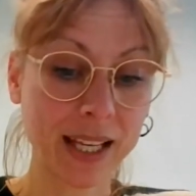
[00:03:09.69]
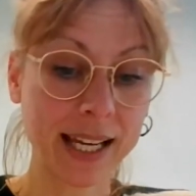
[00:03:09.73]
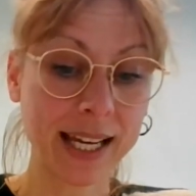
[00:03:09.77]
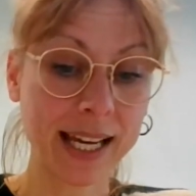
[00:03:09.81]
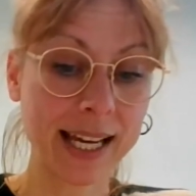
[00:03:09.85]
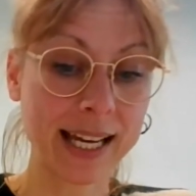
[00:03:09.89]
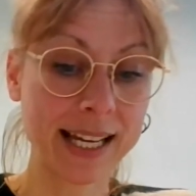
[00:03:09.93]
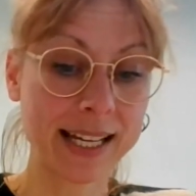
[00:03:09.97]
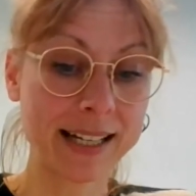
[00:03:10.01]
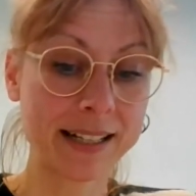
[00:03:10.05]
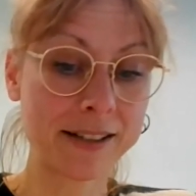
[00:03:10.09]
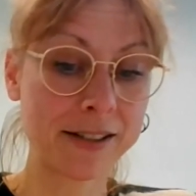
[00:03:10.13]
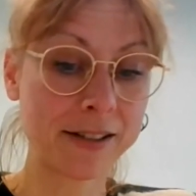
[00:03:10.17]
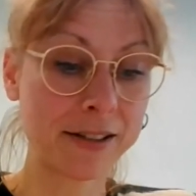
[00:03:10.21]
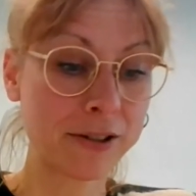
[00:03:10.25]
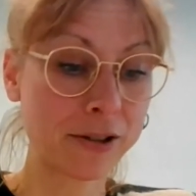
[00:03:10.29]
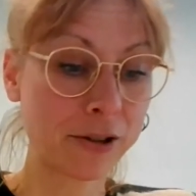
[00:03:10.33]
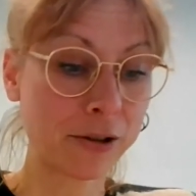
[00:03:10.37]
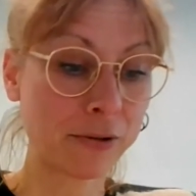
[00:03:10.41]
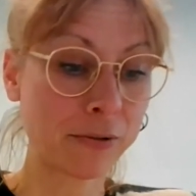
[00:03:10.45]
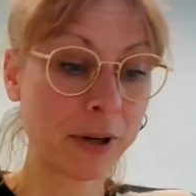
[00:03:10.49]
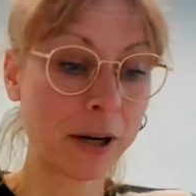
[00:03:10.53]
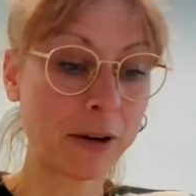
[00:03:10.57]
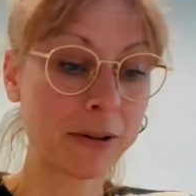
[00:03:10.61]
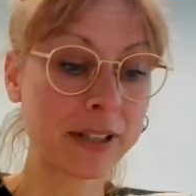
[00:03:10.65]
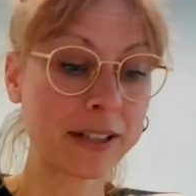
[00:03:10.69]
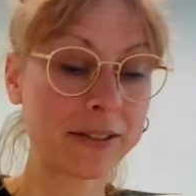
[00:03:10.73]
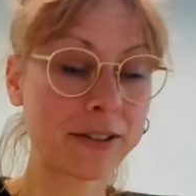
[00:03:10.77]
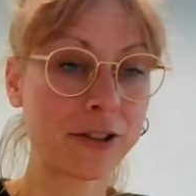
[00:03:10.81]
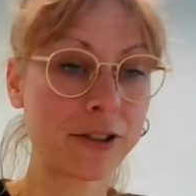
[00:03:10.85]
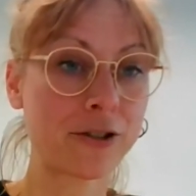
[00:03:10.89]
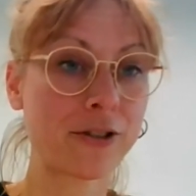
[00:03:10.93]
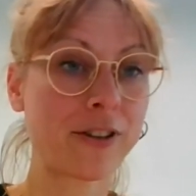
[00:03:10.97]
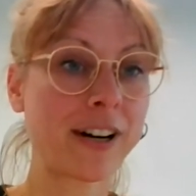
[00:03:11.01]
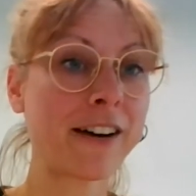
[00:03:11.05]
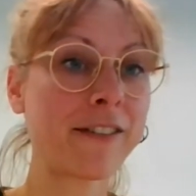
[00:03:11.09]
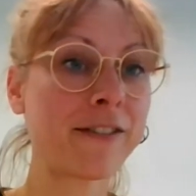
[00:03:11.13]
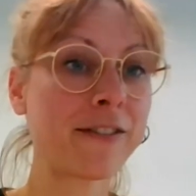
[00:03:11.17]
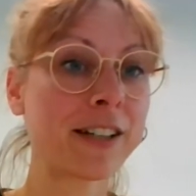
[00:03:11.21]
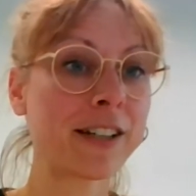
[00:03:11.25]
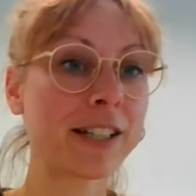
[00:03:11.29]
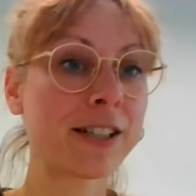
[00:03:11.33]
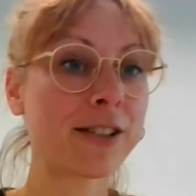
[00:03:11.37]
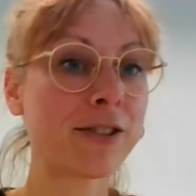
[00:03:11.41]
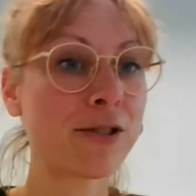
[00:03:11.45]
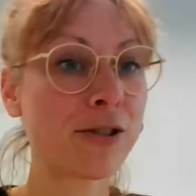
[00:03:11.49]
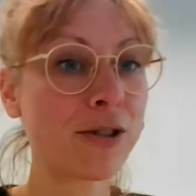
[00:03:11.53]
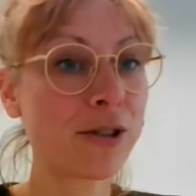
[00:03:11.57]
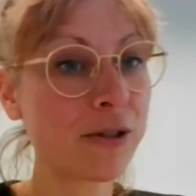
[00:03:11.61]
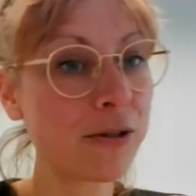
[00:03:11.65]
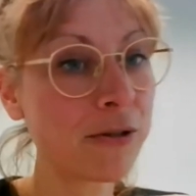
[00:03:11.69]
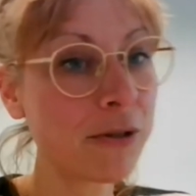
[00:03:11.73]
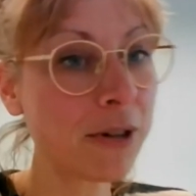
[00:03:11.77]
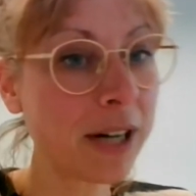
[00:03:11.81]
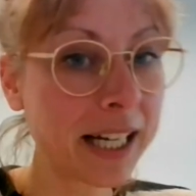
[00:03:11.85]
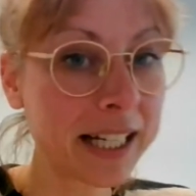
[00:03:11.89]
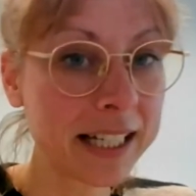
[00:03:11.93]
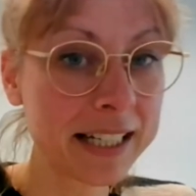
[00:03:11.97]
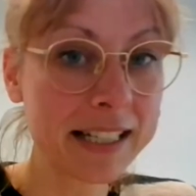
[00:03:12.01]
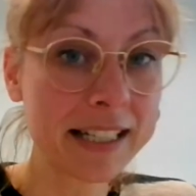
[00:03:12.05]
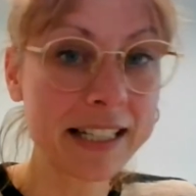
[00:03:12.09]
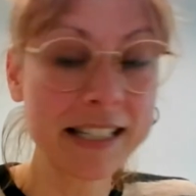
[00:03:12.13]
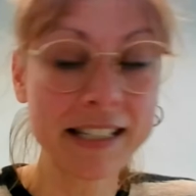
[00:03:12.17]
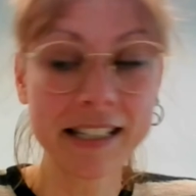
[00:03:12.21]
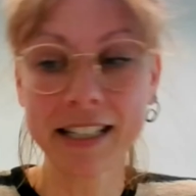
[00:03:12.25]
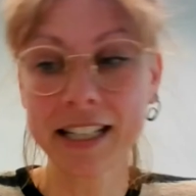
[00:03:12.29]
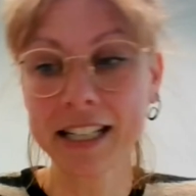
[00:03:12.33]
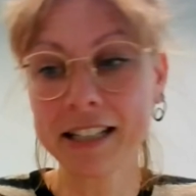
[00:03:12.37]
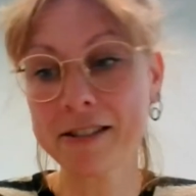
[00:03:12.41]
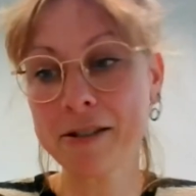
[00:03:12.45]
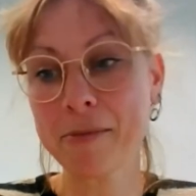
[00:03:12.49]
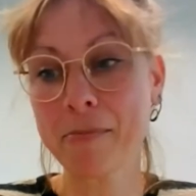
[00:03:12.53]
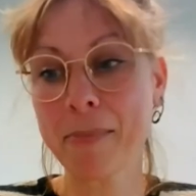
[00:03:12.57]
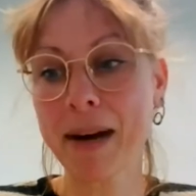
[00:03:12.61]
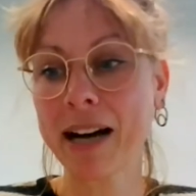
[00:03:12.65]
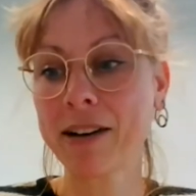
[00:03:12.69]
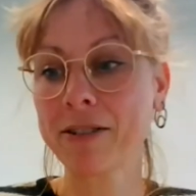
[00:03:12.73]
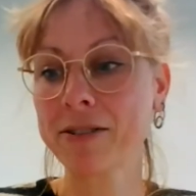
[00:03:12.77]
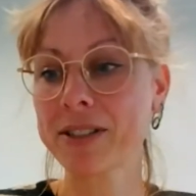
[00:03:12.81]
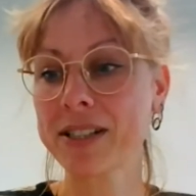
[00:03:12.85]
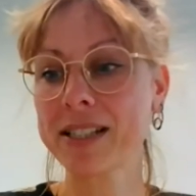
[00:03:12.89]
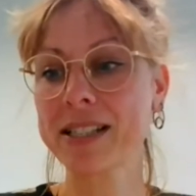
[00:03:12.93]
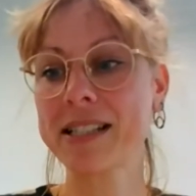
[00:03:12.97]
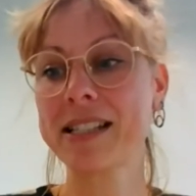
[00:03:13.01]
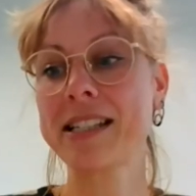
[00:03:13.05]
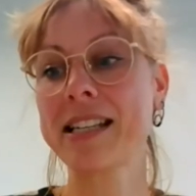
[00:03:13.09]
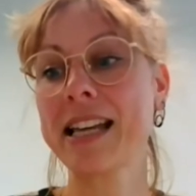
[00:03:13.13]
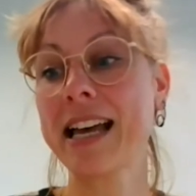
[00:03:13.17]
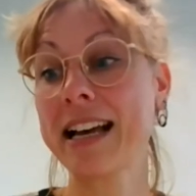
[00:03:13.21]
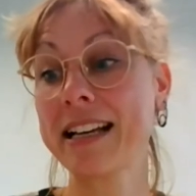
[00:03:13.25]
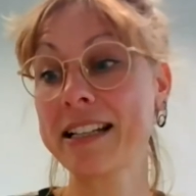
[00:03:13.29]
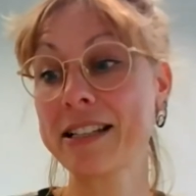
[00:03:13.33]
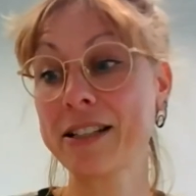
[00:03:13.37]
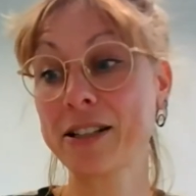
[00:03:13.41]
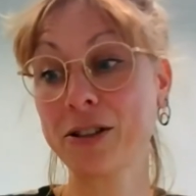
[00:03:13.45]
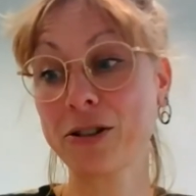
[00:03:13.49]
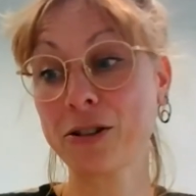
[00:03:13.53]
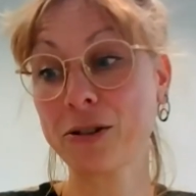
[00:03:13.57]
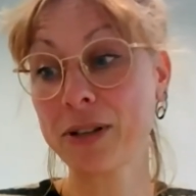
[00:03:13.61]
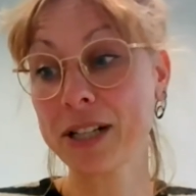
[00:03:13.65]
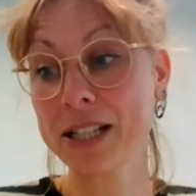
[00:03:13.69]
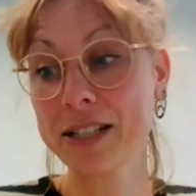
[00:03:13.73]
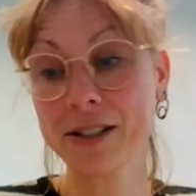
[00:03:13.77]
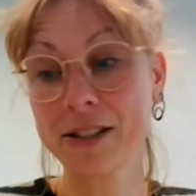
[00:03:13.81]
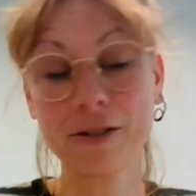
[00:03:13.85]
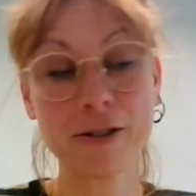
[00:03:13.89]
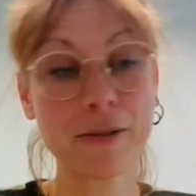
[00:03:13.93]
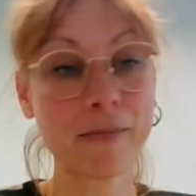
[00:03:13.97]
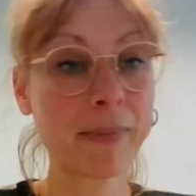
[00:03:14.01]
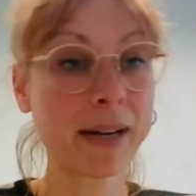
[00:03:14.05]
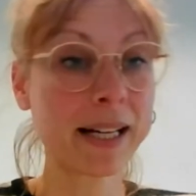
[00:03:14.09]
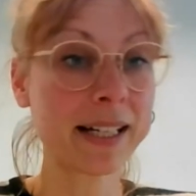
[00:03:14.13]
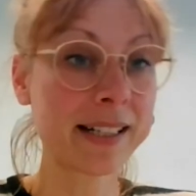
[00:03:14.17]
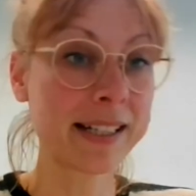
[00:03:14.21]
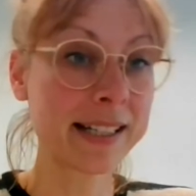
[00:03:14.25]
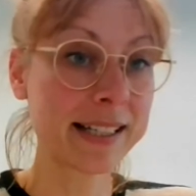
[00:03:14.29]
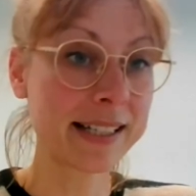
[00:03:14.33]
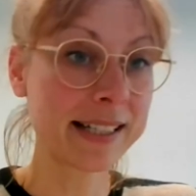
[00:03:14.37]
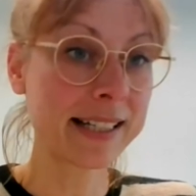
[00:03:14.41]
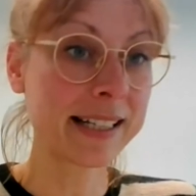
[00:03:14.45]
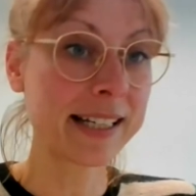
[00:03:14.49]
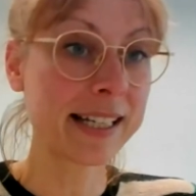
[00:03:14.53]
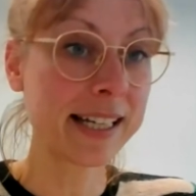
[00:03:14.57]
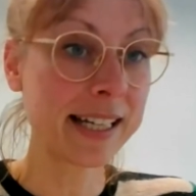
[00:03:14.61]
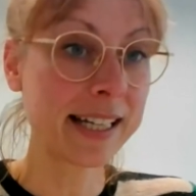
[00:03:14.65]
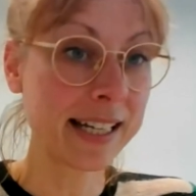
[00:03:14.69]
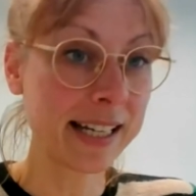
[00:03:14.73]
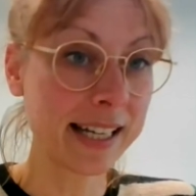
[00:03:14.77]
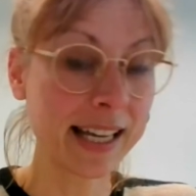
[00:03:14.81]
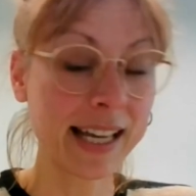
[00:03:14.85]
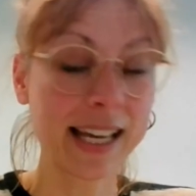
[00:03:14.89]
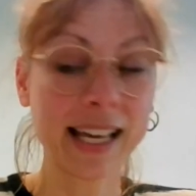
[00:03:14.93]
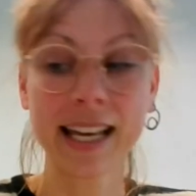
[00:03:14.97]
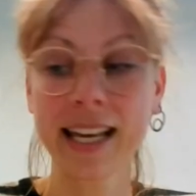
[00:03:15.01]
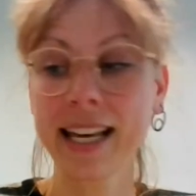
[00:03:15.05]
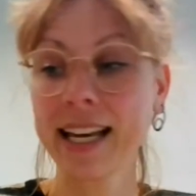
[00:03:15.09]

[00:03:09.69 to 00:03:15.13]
And since Corona, the traffic to and in the mountains has increased tremendously.